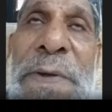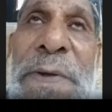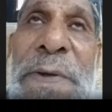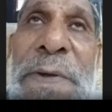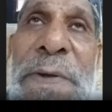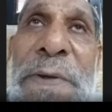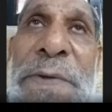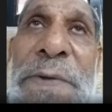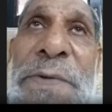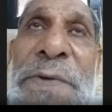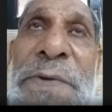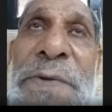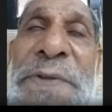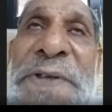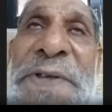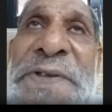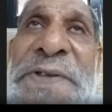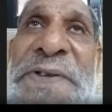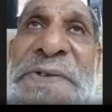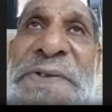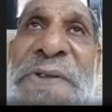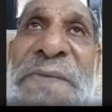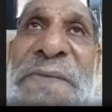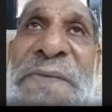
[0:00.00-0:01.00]
So this is
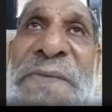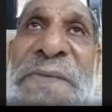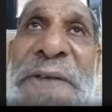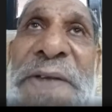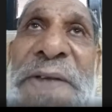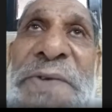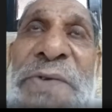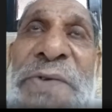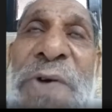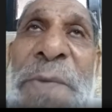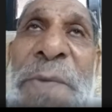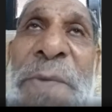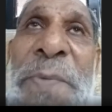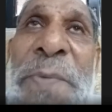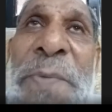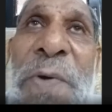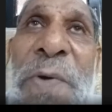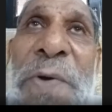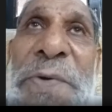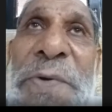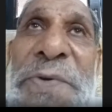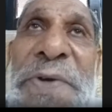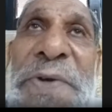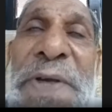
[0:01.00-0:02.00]
the way you
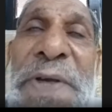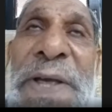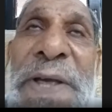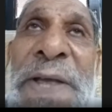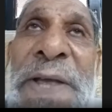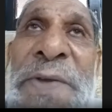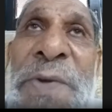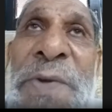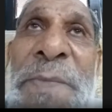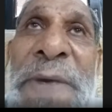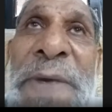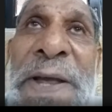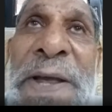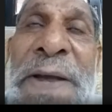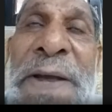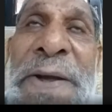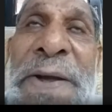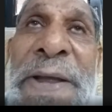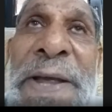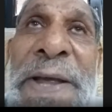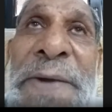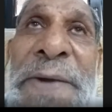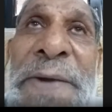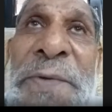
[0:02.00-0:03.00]
approach and you make a
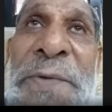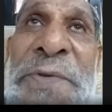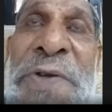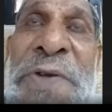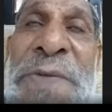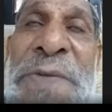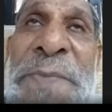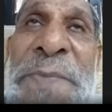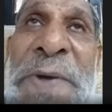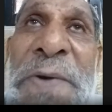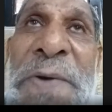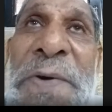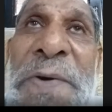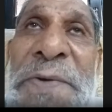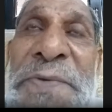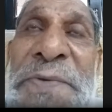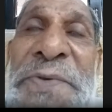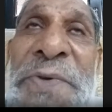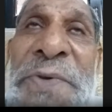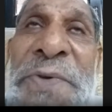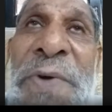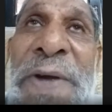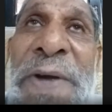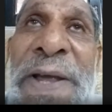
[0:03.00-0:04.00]
diagnosis because
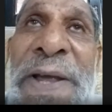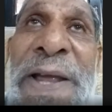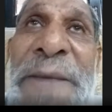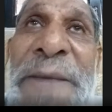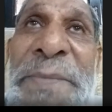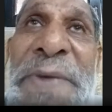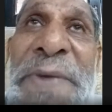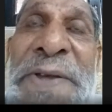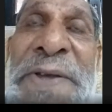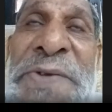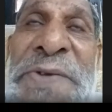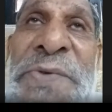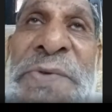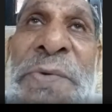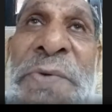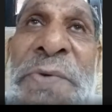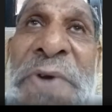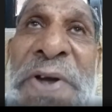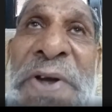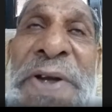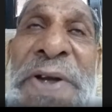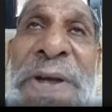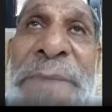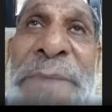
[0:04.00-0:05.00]
your aim is to treat
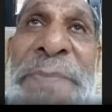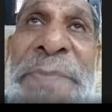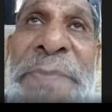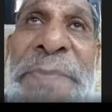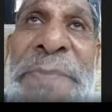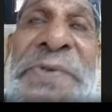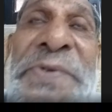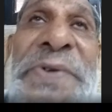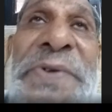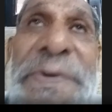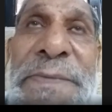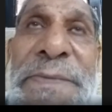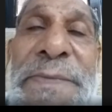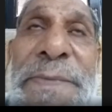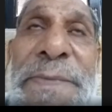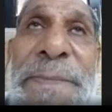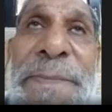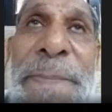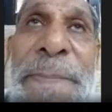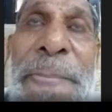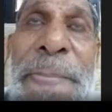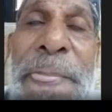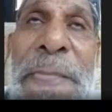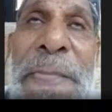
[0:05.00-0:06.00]
a patient.
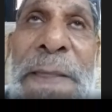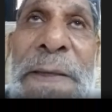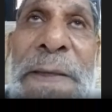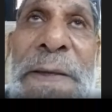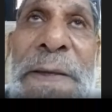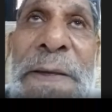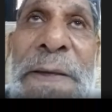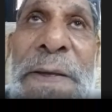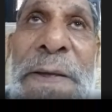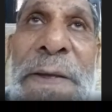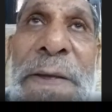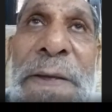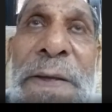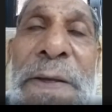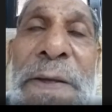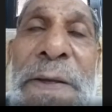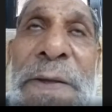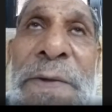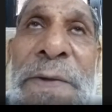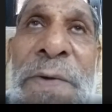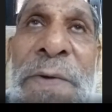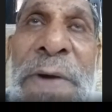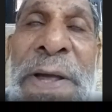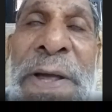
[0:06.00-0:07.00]
Your
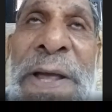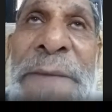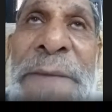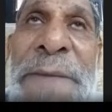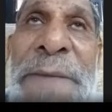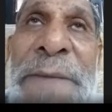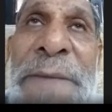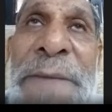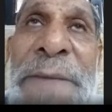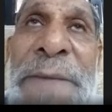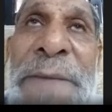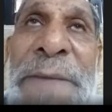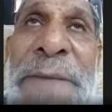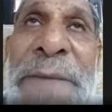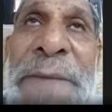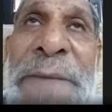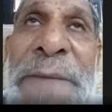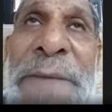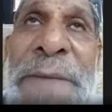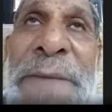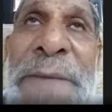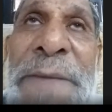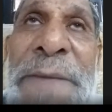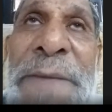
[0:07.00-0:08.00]
aim is
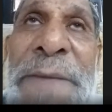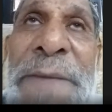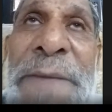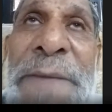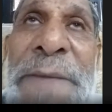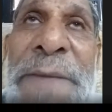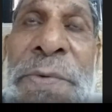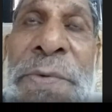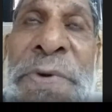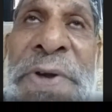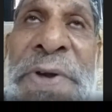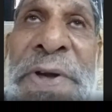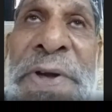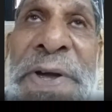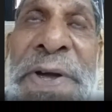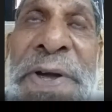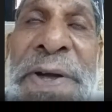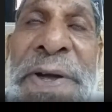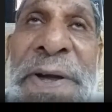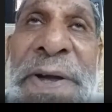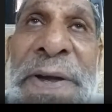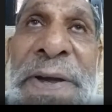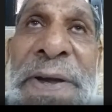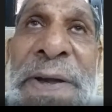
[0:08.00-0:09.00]
to treat
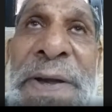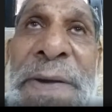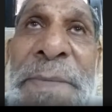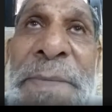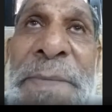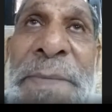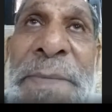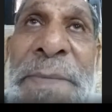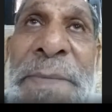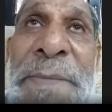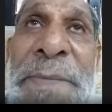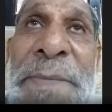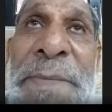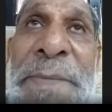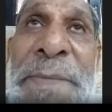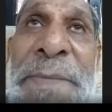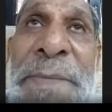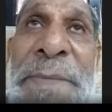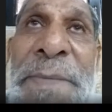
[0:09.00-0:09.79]
a patient.